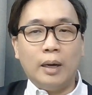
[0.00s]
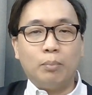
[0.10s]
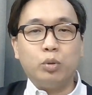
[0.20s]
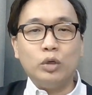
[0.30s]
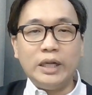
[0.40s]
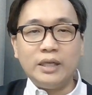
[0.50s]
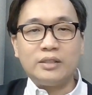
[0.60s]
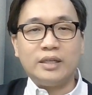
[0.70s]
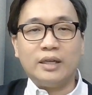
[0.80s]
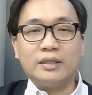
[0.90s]
police
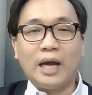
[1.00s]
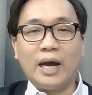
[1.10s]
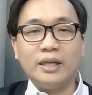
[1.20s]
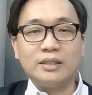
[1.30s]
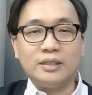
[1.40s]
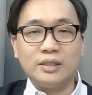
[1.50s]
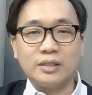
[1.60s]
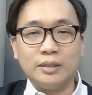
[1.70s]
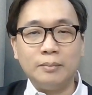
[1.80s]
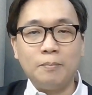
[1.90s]
the entire
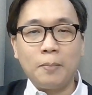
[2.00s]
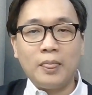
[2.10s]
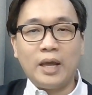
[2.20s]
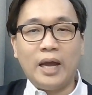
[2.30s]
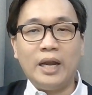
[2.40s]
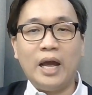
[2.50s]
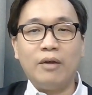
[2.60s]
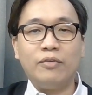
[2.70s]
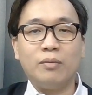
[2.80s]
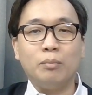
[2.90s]
system and
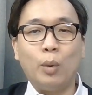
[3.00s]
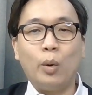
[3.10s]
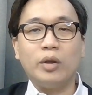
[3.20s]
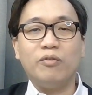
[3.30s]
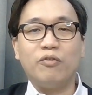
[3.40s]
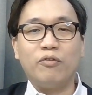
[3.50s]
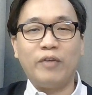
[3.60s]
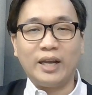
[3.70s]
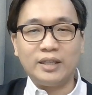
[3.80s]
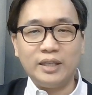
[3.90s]
have it more
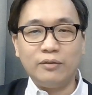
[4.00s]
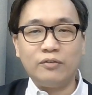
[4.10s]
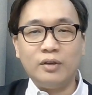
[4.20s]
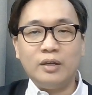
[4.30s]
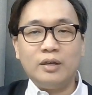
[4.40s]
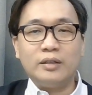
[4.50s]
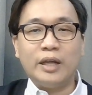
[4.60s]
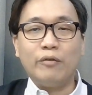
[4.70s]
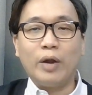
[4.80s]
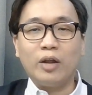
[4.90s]
effective
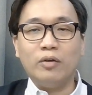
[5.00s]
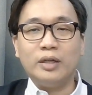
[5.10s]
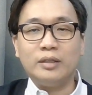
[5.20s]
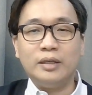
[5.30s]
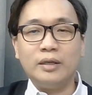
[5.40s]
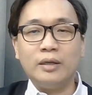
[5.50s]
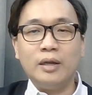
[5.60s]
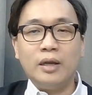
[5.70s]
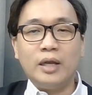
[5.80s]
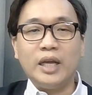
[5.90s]
than regulating
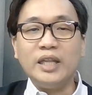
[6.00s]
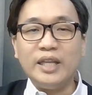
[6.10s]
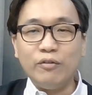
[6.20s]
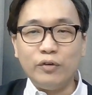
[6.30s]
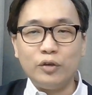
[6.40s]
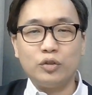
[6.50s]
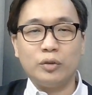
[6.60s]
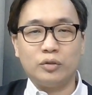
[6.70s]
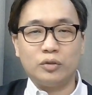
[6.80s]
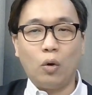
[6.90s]

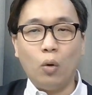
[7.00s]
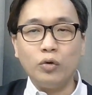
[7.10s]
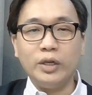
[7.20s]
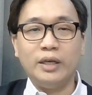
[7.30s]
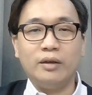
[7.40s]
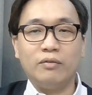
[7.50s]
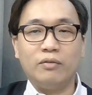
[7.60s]
individuals only,